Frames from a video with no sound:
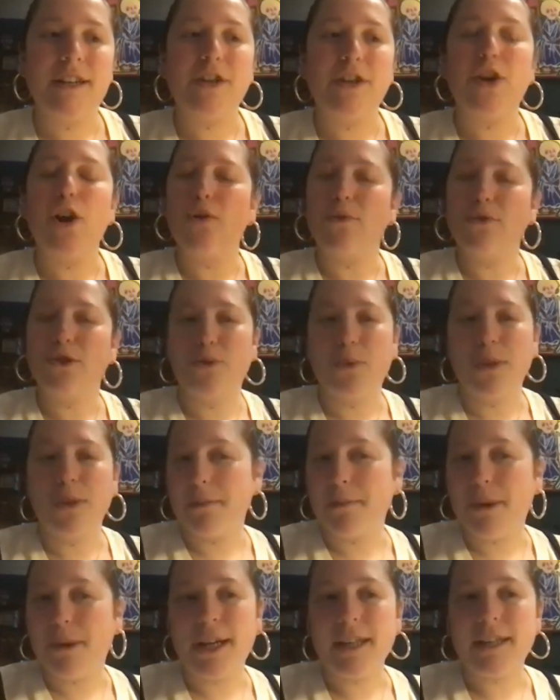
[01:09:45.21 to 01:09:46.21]
go to what the
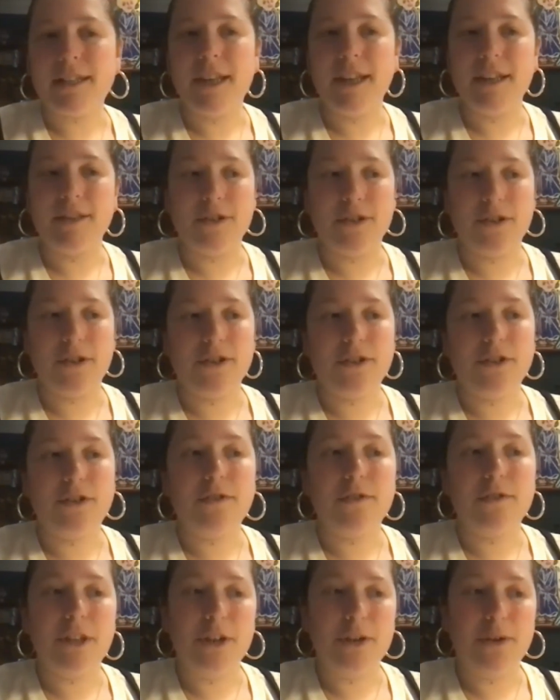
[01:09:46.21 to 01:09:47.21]
market says or,
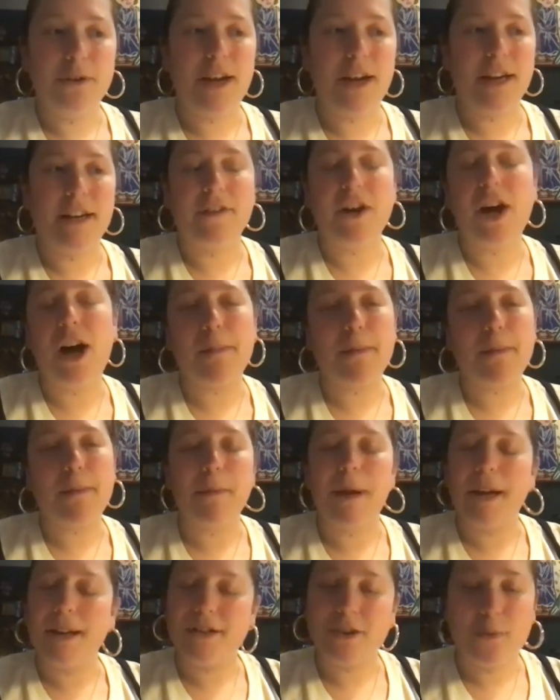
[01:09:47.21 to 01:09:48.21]
kind of
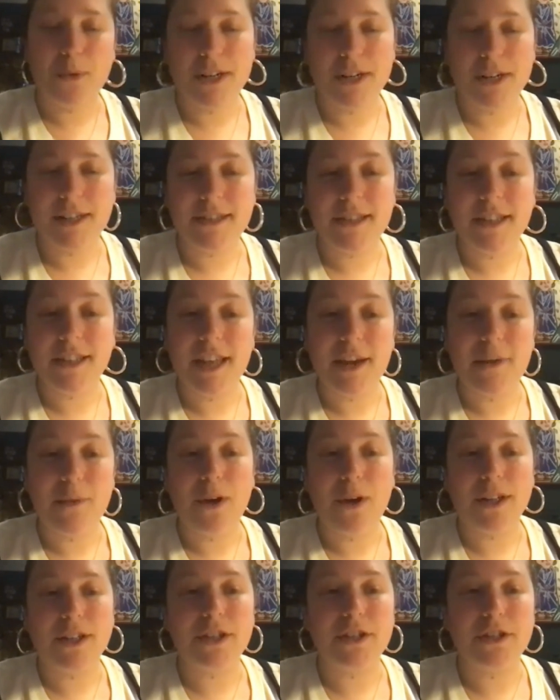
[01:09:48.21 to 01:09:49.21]
compromise on what it is that they
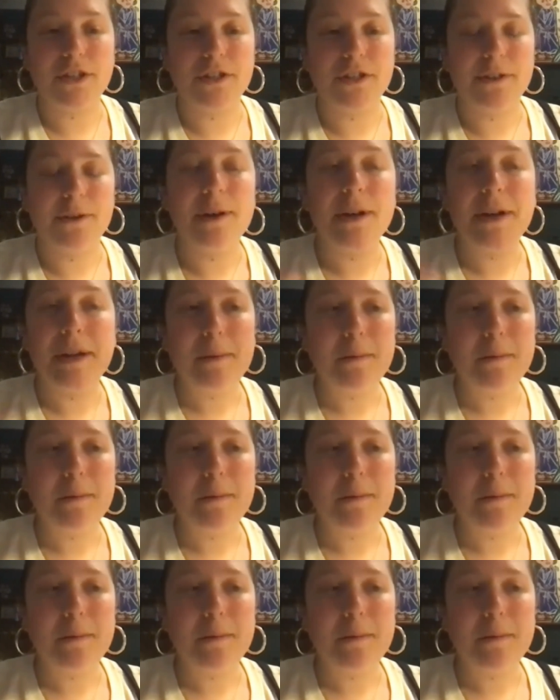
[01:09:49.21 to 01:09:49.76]
want to do.